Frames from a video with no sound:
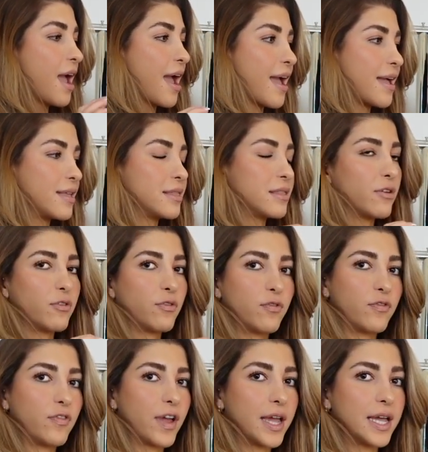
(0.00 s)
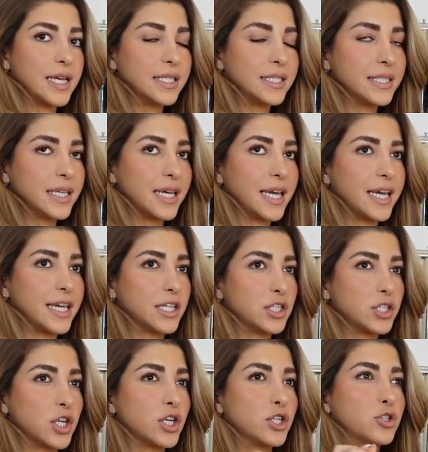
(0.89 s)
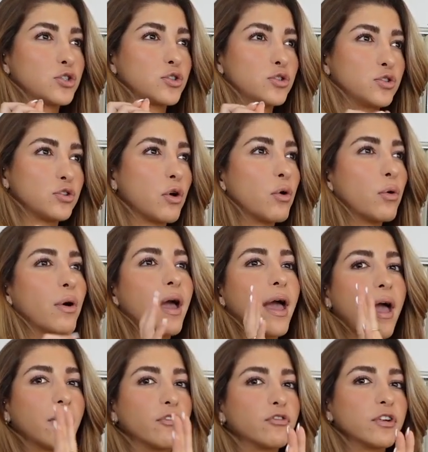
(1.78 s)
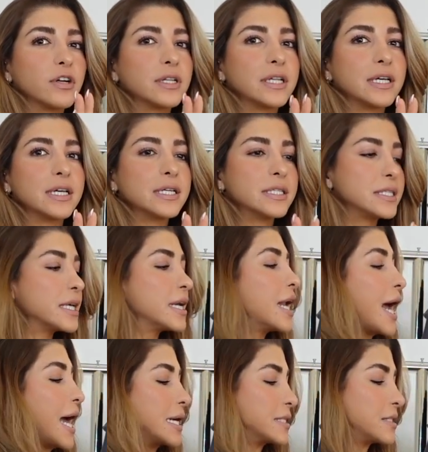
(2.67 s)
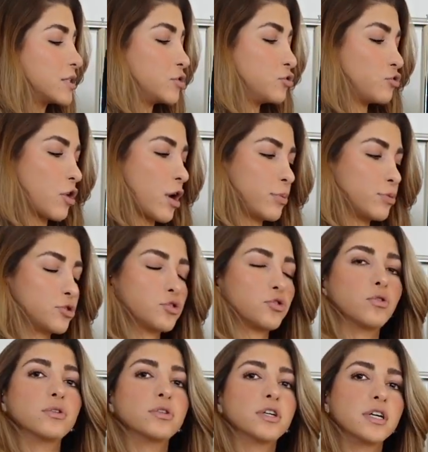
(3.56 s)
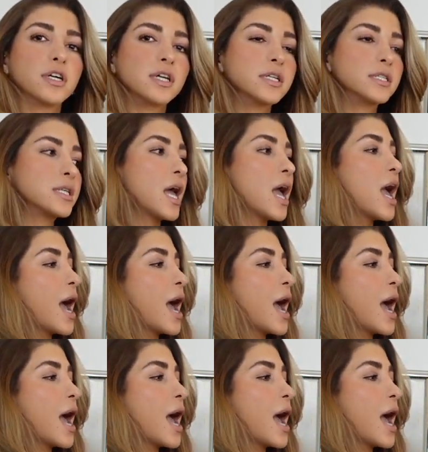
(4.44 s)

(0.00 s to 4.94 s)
and the fit is so effortless. It has the drop shoulders.